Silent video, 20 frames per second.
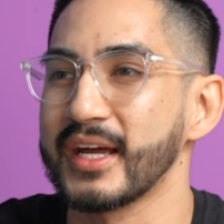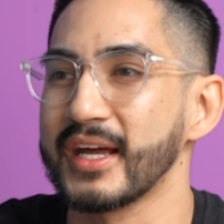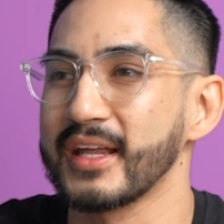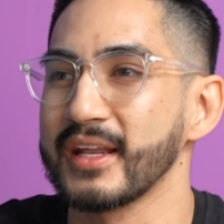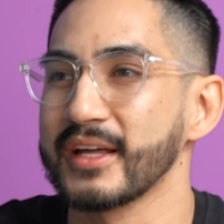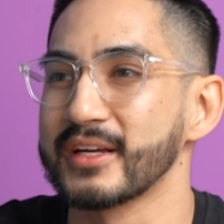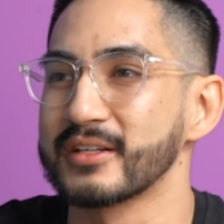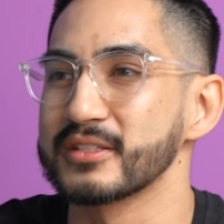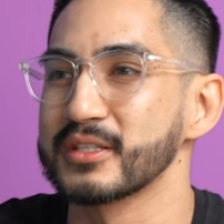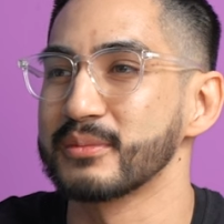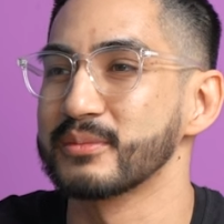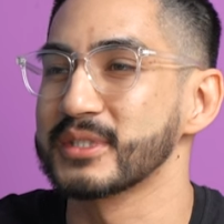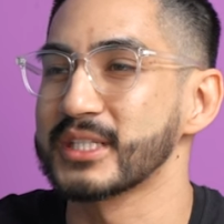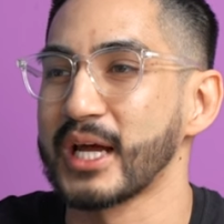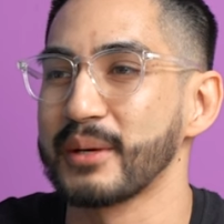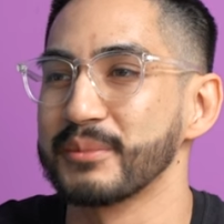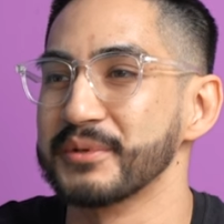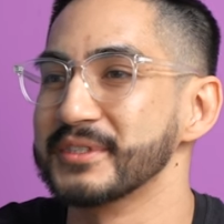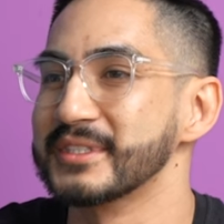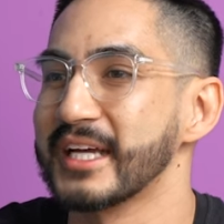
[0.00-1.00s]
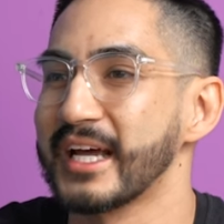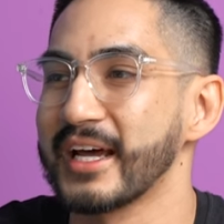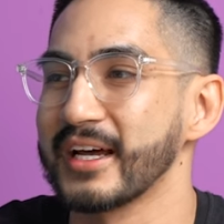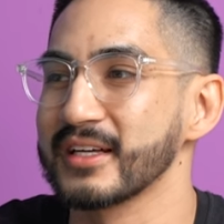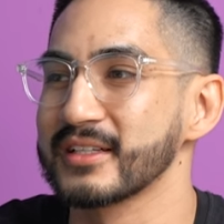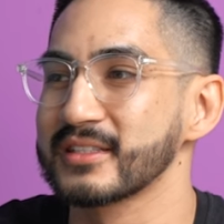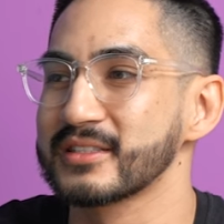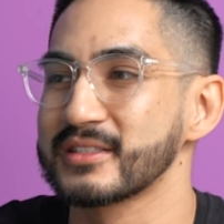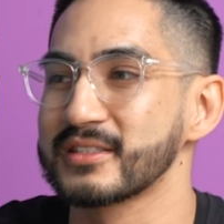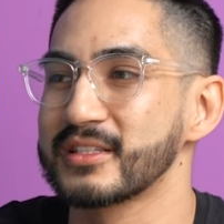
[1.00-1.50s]
had like some type of
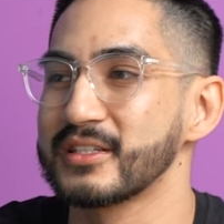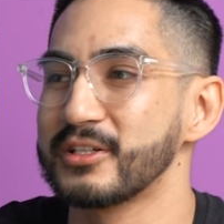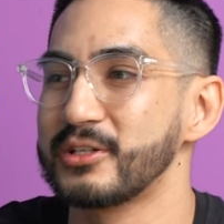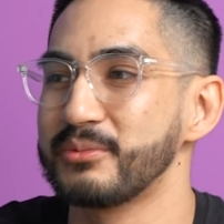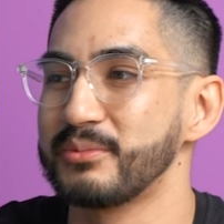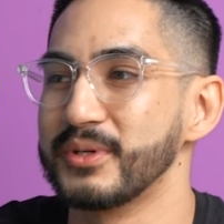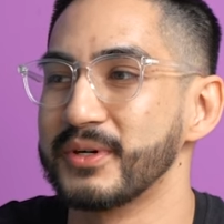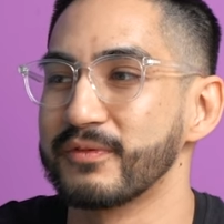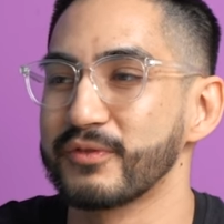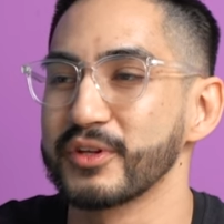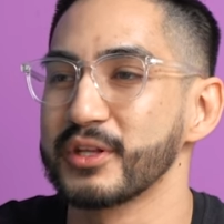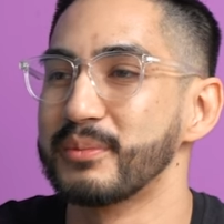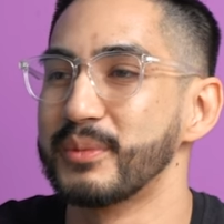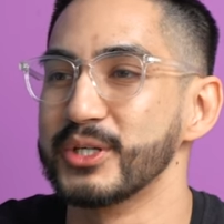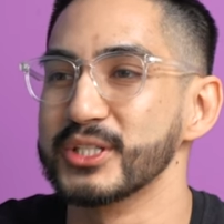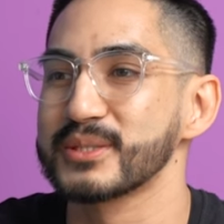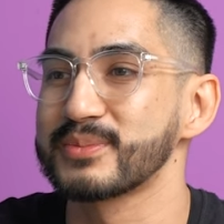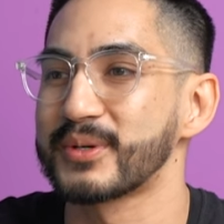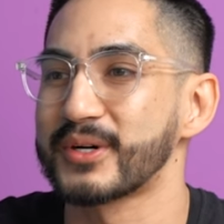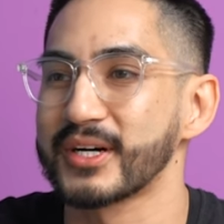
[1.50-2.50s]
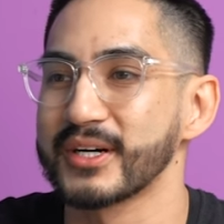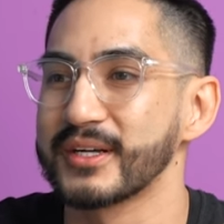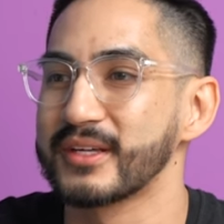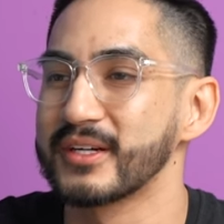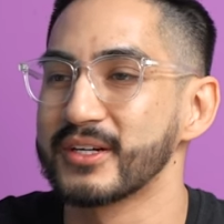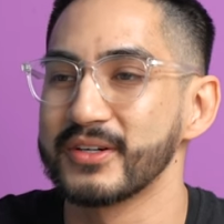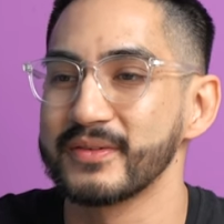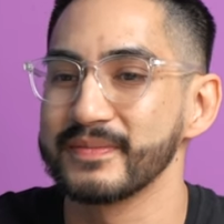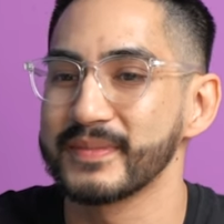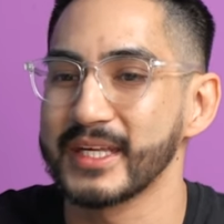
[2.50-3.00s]
tax still, but for the most part, you
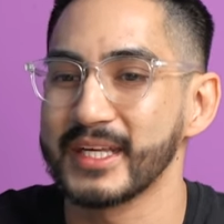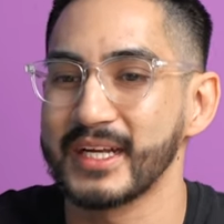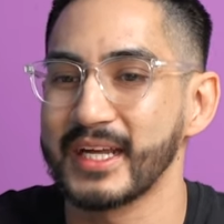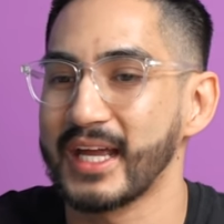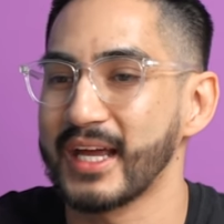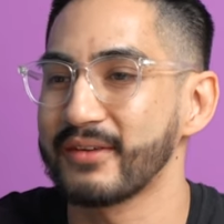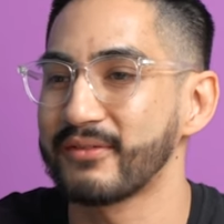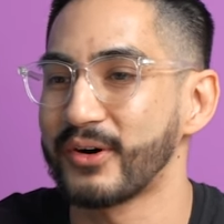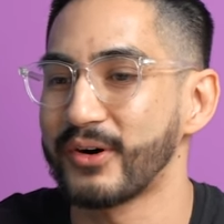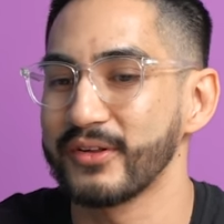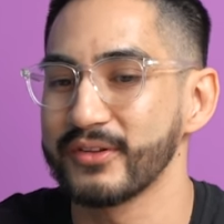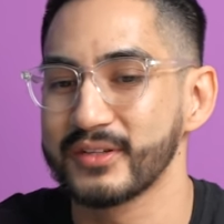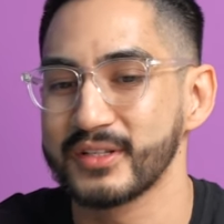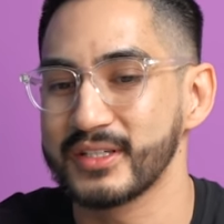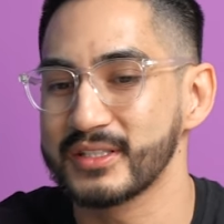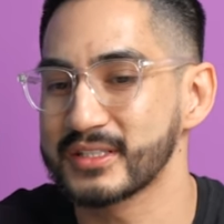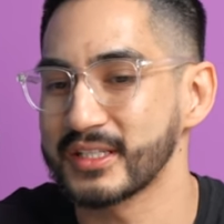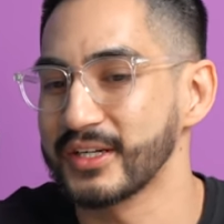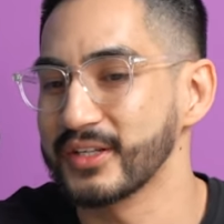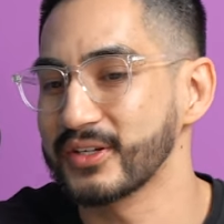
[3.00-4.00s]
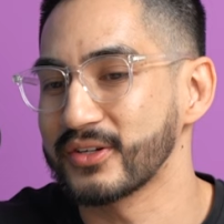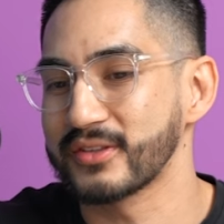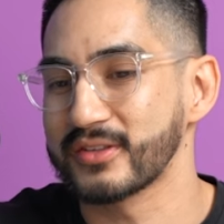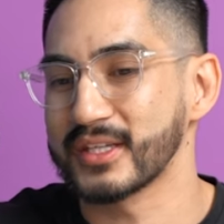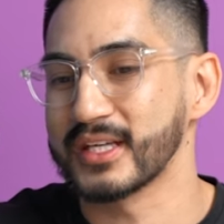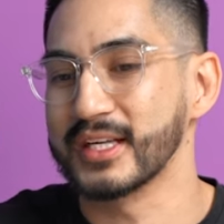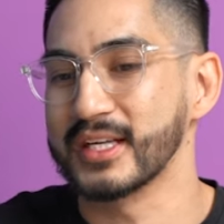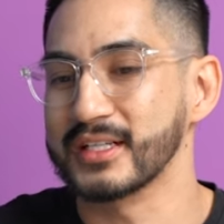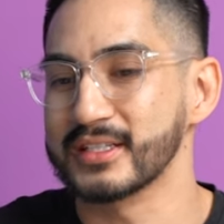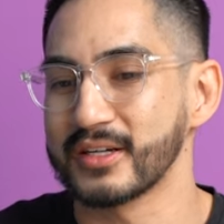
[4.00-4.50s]
know, they didn't have all these other
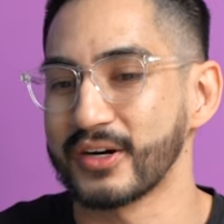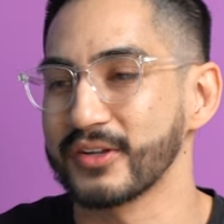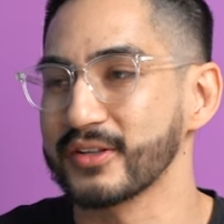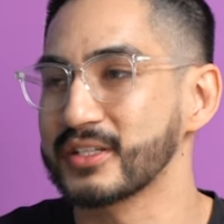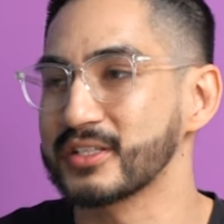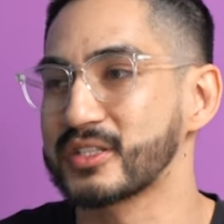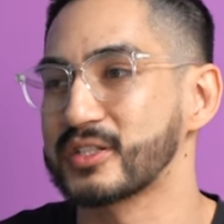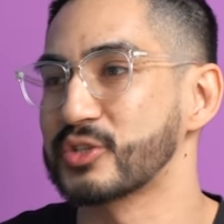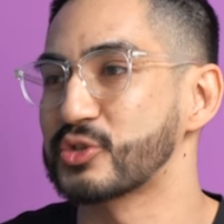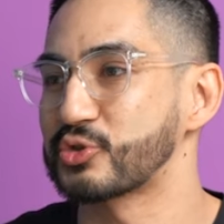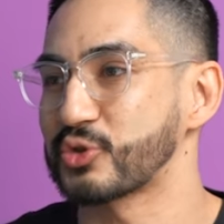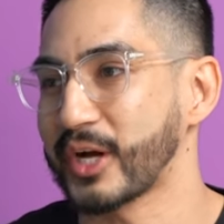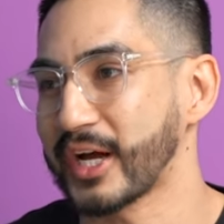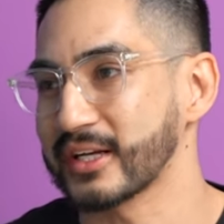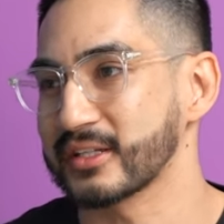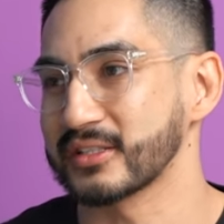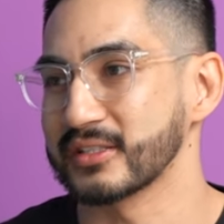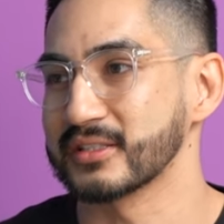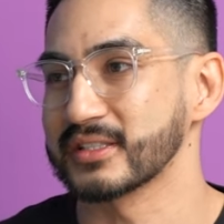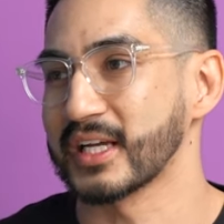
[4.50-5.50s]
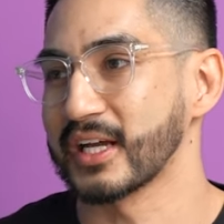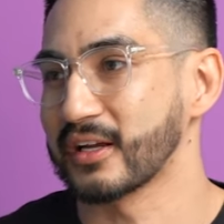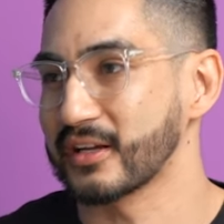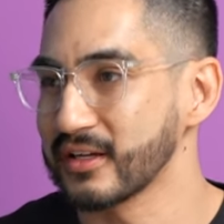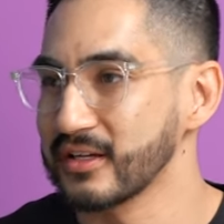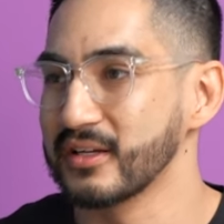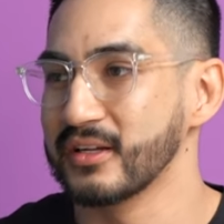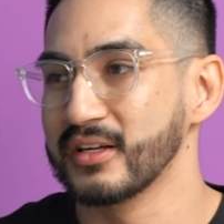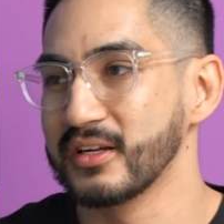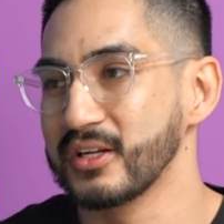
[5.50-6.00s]
things, all these distractions like
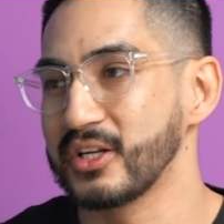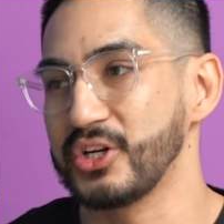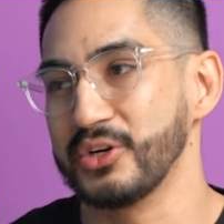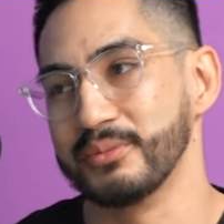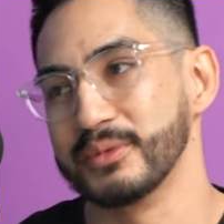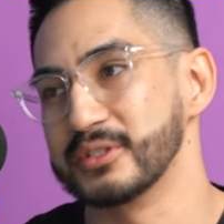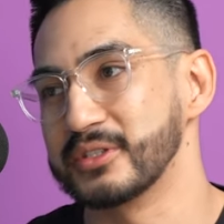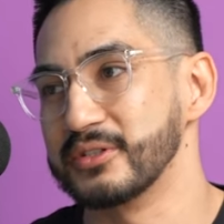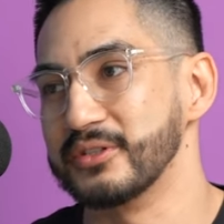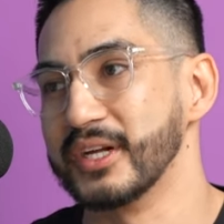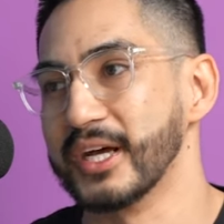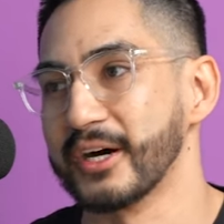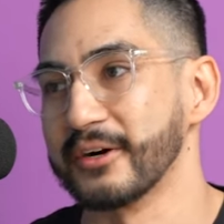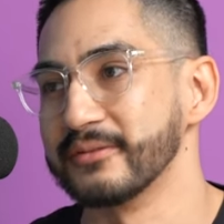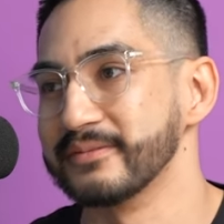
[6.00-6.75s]
humans do now.